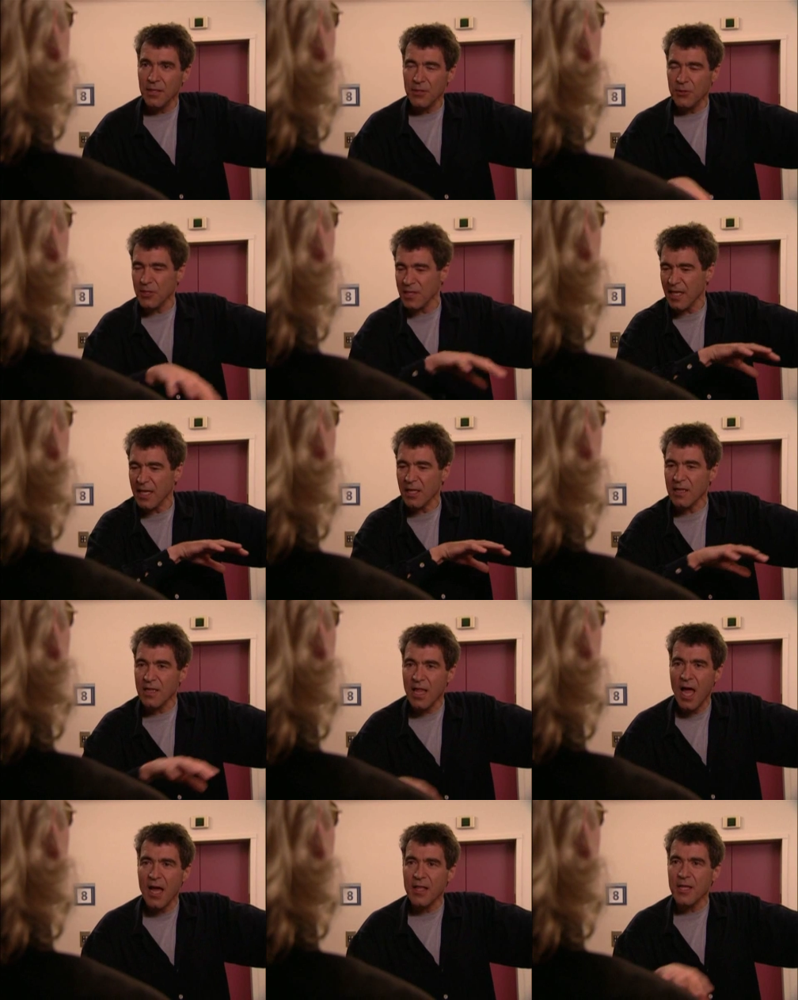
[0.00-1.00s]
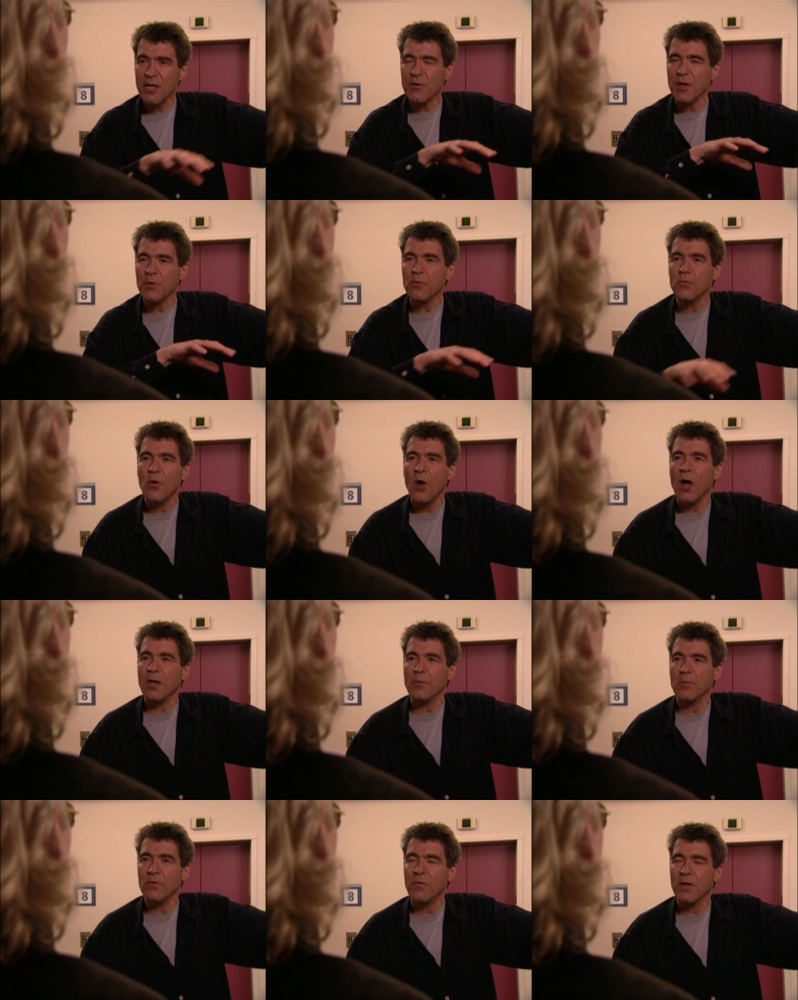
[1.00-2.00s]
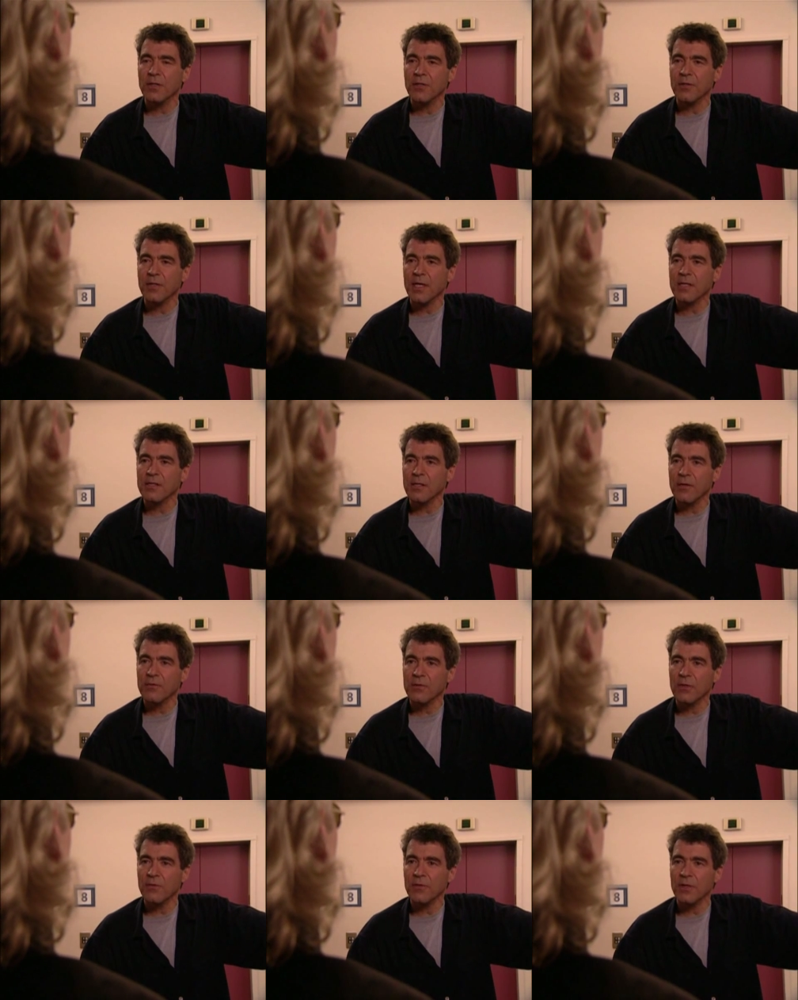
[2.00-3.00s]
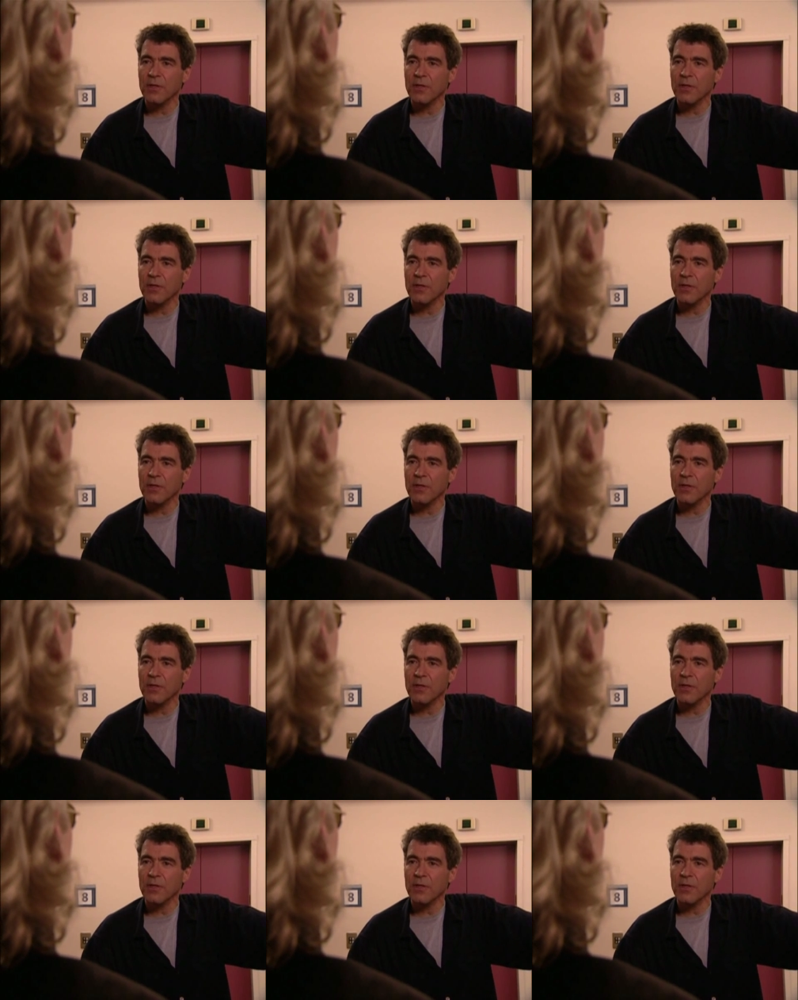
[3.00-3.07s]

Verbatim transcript: You just let it lie there and rot and move on to your next self serving